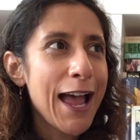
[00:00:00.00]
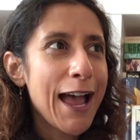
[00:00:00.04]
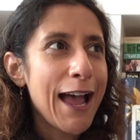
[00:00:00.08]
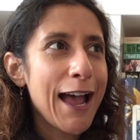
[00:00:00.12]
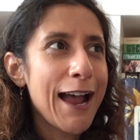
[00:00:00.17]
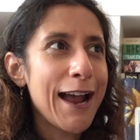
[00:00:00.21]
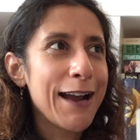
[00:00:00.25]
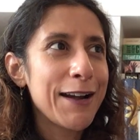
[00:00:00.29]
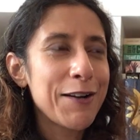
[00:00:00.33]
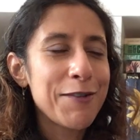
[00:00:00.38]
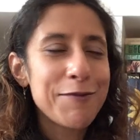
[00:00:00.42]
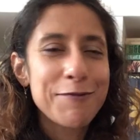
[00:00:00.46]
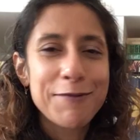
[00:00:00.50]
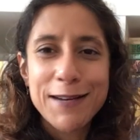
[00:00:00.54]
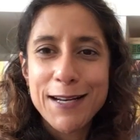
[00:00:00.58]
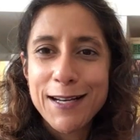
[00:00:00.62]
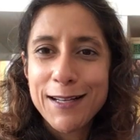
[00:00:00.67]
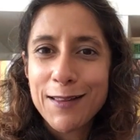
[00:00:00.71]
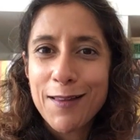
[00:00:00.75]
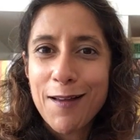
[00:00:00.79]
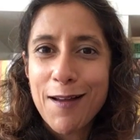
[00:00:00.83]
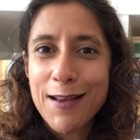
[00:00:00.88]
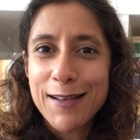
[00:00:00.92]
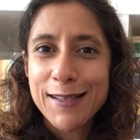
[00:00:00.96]
And I
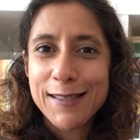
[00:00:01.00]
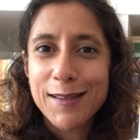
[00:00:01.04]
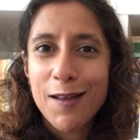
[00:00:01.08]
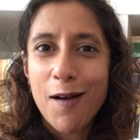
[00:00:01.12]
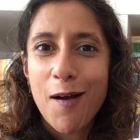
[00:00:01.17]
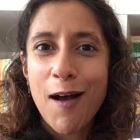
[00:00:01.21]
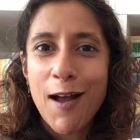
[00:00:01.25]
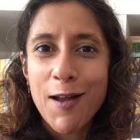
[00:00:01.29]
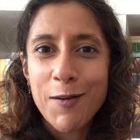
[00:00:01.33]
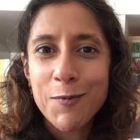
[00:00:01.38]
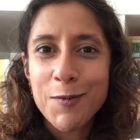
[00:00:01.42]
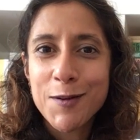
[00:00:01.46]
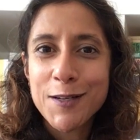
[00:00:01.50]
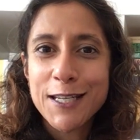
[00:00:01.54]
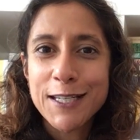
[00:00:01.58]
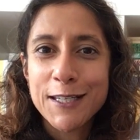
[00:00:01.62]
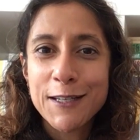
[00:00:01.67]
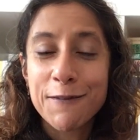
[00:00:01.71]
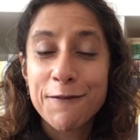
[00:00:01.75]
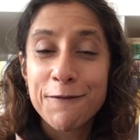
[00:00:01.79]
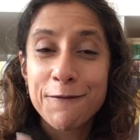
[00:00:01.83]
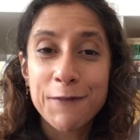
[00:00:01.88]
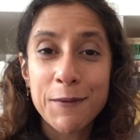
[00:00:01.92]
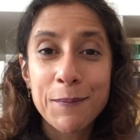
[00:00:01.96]
realized that I wanted a
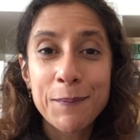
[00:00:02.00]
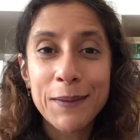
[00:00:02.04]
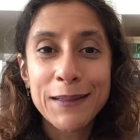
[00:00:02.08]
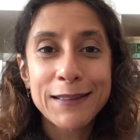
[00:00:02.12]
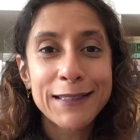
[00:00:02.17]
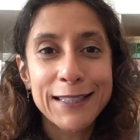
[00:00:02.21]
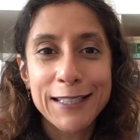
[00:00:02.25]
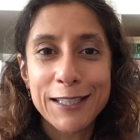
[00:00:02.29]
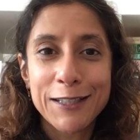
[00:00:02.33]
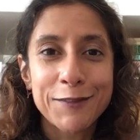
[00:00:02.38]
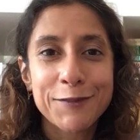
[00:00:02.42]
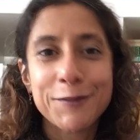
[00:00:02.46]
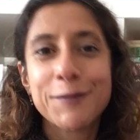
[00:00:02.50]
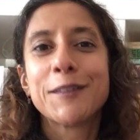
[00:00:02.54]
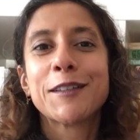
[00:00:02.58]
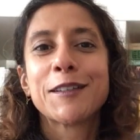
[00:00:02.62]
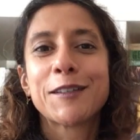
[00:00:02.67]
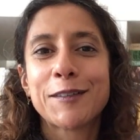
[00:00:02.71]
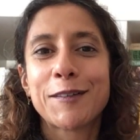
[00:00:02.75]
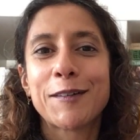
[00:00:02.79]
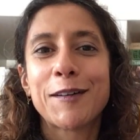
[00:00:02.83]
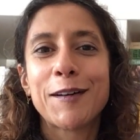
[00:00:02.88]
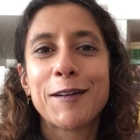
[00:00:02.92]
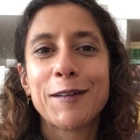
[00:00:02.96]
familiar for the
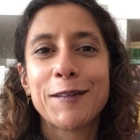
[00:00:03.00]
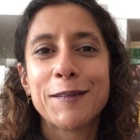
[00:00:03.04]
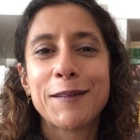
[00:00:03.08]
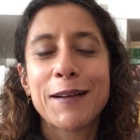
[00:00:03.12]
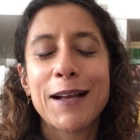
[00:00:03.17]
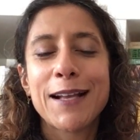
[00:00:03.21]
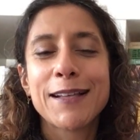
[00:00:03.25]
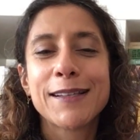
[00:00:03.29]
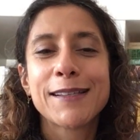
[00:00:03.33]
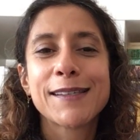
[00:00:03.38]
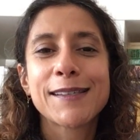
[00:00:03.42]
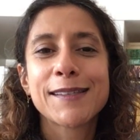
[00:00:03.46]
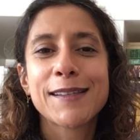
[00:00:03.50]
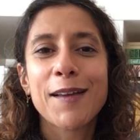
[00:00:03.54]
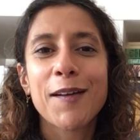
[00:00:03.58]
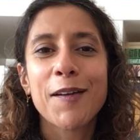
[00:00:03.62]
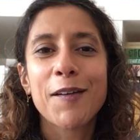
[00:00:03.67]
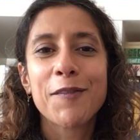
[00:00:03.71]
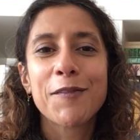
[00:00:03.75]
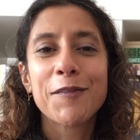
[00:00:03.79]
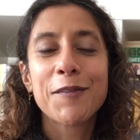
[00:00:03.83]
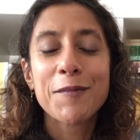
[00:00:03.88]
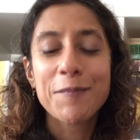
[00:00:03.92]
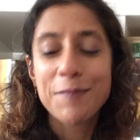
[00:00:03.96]
Crow. And so
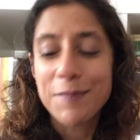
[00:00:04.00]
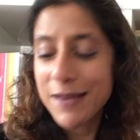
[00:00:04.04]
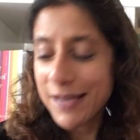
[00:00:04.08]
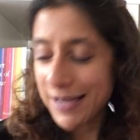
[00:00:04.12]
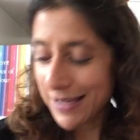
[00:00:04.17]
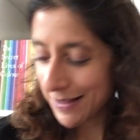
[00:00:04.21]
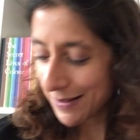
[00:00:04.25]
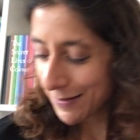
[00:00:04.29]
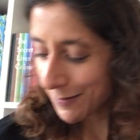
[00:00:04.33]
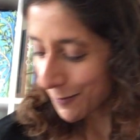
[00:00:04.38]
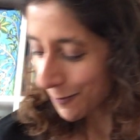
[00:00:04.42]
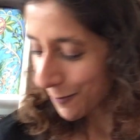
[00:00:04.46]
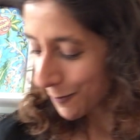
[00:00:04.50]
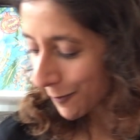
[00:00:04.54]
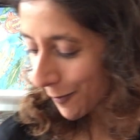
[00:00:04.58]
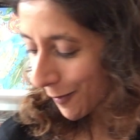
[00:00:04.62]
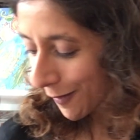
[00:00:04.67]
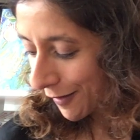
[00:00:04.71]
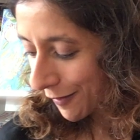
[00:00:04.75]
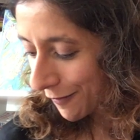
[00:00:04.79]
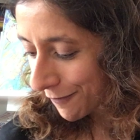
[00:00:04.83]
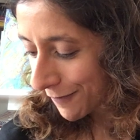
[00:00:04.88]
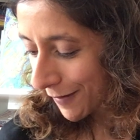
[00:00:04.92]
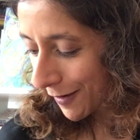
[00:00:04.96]
for me, what
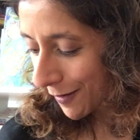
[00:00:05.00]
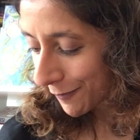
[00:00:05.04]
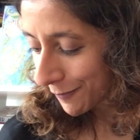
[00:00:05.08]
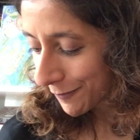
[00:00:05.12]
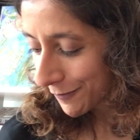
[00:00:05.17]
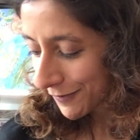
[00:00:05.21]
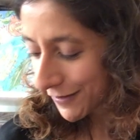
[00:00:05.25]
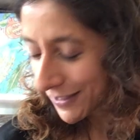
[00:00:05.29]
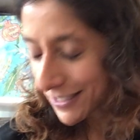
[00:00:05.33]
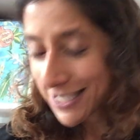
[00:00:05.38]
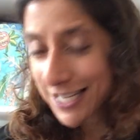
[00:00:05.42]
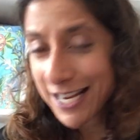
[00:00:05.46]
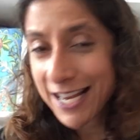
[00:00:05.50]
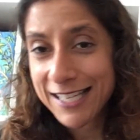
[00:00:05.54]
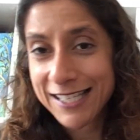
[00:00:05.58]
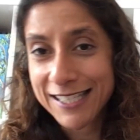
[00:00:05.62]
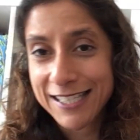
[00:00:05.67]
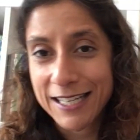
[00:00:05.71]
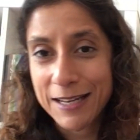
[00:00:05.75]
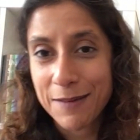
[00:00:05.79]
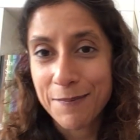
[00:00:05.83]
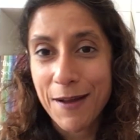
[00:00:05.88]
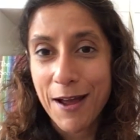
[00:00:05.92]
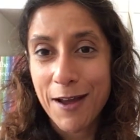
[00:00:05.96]
I found
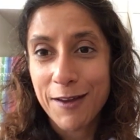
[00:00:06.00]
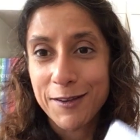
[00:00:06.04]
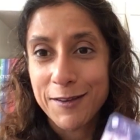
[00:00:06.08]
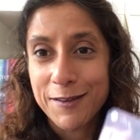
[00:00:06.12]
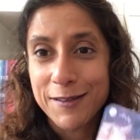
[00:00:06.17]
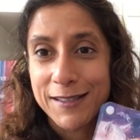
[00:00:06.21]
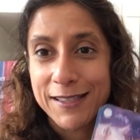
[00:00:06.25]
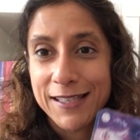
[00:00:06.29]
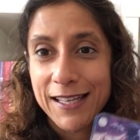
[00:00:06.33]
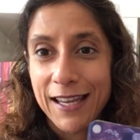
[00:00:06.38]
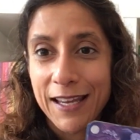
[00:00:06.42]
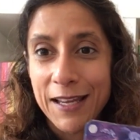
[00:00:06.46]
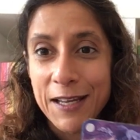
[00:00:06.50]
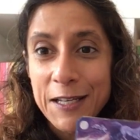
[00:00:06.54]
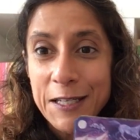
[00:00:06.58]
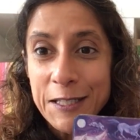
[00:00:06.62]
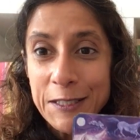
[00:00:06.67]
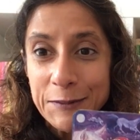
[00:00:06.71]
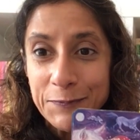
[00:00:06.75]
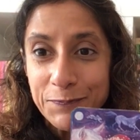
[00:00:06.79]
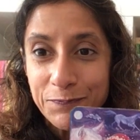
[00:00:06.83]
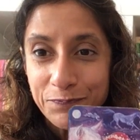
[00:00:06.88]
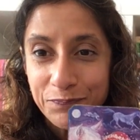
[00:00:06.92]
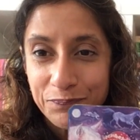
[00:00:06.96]
fantastic about using
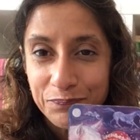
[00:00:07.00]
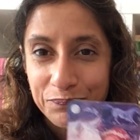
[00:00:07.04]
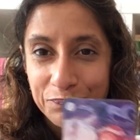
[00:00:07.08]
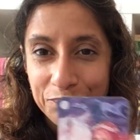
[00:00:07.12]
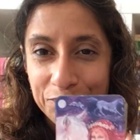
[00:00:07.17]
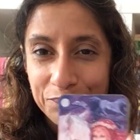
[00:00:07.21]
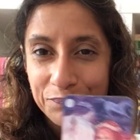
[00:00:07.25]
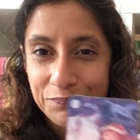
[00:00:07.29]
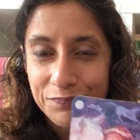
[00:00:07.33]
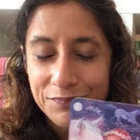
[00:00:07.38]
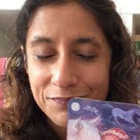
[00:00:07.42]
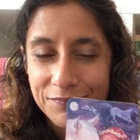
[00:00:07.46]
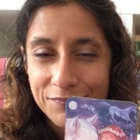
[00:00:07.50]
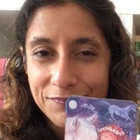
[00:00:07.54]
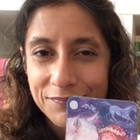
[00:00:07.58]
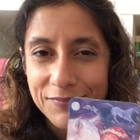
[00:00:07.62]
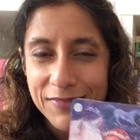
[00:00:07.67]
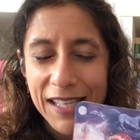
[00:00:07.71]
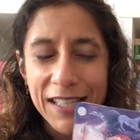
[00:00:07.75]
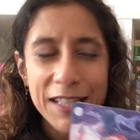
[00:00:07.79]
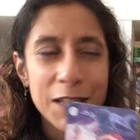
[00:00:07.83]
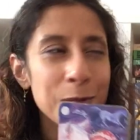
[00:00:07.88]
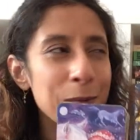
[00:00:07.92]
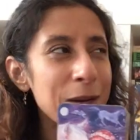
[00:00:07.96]

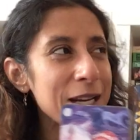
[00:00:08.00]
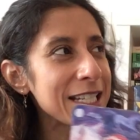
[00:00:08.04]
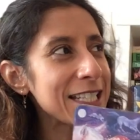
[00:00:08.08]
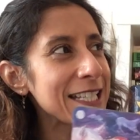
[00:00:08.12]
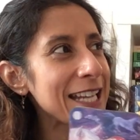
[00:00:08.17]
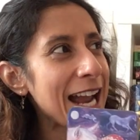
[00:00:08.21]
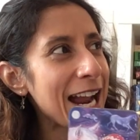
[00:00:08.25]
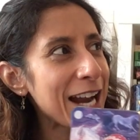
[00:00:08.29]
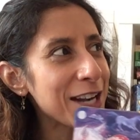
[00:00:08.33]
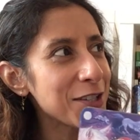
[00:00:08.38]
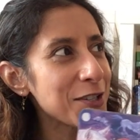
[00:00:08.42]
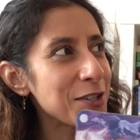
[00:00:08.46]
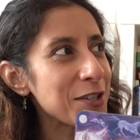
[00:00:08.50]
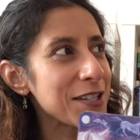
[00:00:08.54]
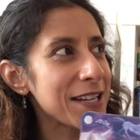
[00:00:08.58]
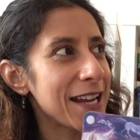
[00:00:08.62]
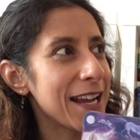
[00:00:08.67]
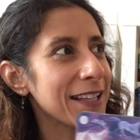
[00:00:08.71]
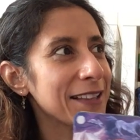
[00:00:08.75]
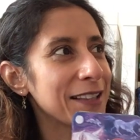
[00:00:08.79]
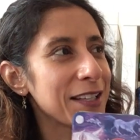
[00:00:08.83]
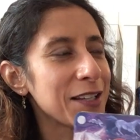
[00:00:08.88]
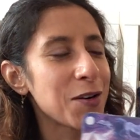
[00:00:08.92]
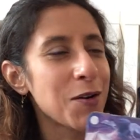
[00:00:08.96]
the Wendy Andrew
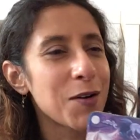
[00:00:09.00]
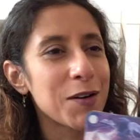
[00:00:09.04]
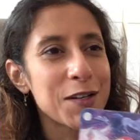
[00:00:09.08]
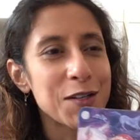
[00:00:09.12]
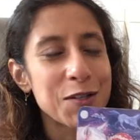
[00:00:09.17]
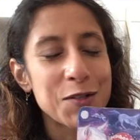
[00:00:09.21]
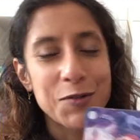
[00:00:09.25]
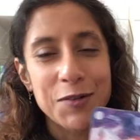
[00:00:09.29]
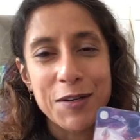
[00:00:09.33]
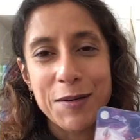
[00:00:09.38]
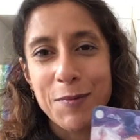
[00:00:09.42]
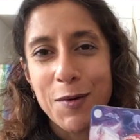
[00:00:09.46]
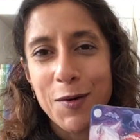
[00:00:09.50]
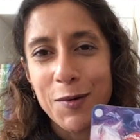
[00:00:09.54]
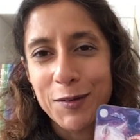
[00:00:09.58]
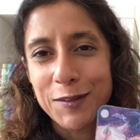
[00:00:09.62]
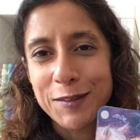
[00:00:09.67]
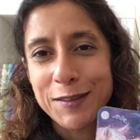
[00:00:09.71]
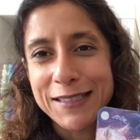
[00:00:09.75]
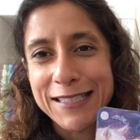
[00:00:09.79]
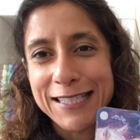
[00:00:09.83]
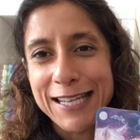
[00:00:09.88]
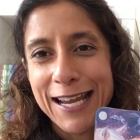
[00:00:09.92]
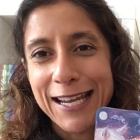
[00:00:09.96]
deck, the Goddess Dream
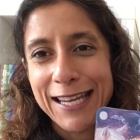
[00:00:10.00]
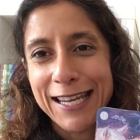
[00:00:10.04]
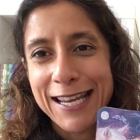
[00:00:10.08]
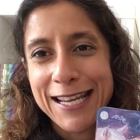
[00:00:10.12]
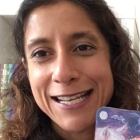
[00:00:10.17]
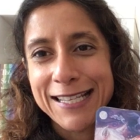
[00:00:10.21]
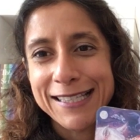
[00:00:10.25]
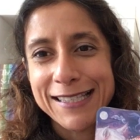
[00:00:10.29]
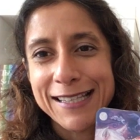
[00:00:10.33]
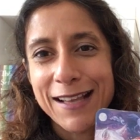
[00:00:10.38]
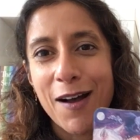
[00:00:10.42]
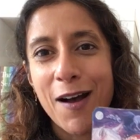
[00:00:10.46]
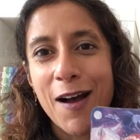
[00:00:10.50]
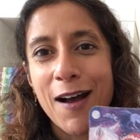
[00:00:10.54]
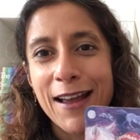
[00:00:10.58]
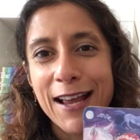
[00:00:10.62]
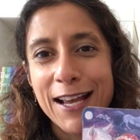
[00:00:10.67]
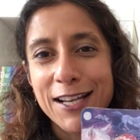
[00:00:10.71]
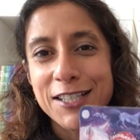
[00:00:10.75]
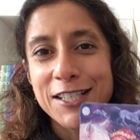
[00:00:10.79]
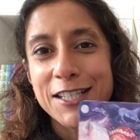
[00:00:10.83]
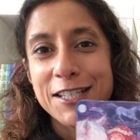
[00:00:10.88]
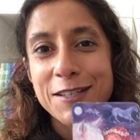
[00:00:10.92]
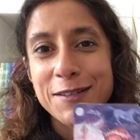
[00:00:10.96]
Oracle deck, is that I
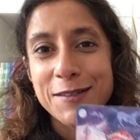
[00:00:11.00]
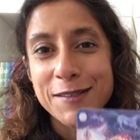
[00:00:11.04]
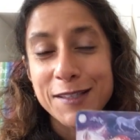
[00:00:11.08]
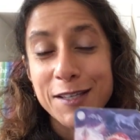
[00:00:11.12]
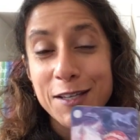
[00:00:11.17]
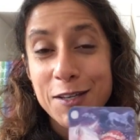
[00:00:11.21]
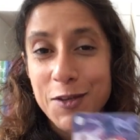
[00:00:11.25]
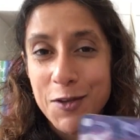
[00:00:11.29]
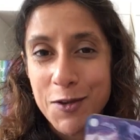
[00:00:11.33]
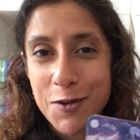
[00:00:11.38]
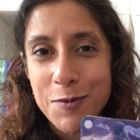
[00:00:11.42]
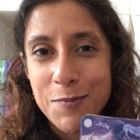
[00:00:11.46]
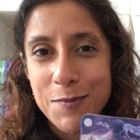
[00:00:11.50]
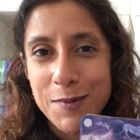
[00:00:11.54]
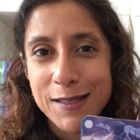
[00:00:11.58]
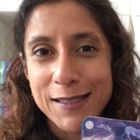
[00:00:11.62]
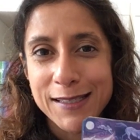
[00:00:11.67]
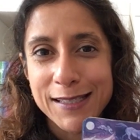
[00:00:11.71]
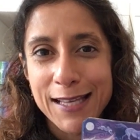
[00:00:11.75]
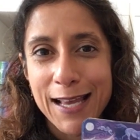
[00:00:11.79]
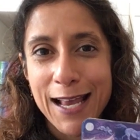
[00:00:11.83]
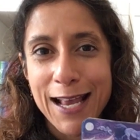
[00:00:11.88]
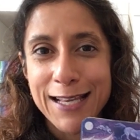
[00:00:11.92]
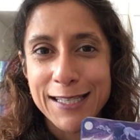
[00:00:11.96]
actually use the
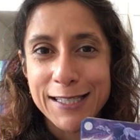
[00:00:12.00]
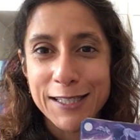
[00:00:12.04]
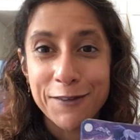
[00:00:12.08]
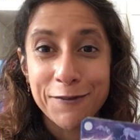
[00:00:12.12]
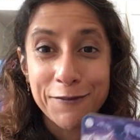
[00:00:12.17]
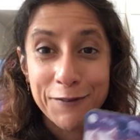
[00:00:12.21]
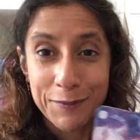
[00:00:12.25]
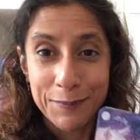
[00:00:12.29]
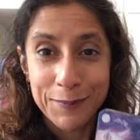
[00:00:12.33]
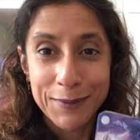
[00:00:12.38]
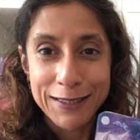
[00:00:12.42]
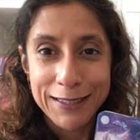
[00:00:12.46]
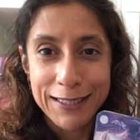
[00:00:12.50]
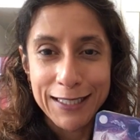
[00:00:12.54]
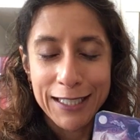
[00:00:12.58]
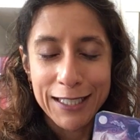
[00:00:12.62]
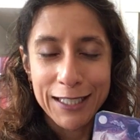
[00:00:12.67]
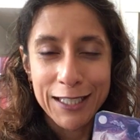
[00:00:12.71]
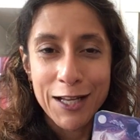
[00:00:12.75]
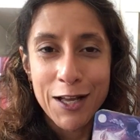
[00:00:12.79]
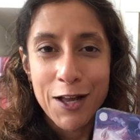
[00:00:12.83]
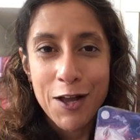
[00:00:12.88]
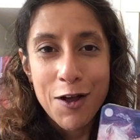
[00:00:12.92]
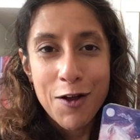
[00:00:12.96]
humans as the
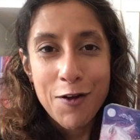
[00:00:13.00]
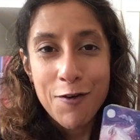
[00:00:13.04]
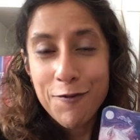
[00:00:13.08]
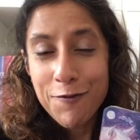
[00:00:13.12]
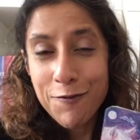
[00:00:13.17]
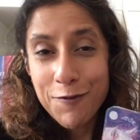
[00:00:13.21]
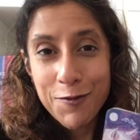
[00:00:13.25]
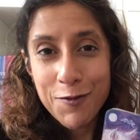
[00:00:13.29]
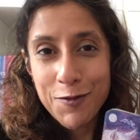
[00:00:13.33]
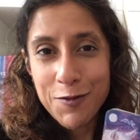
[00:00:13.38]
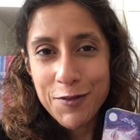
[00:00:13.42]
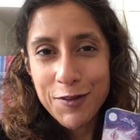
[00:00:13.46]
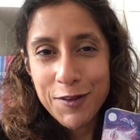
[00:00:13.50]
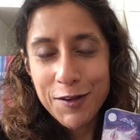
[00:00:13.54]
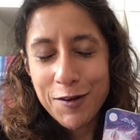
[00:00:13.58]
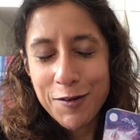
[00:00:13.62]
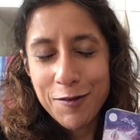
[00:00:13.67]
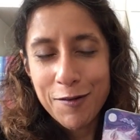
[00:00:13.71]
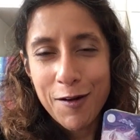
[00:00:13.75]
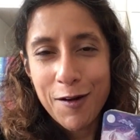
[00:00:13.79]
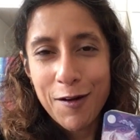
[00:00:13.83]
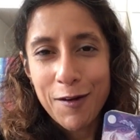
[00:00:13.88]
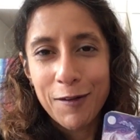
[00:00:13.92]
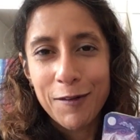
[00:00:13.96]
familiar for the
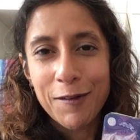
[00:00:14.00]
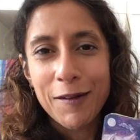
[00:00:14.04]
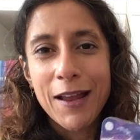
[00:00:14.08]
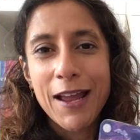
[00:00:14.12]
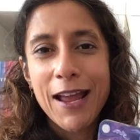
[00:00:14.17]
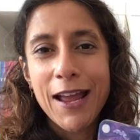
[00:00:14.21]
Crow.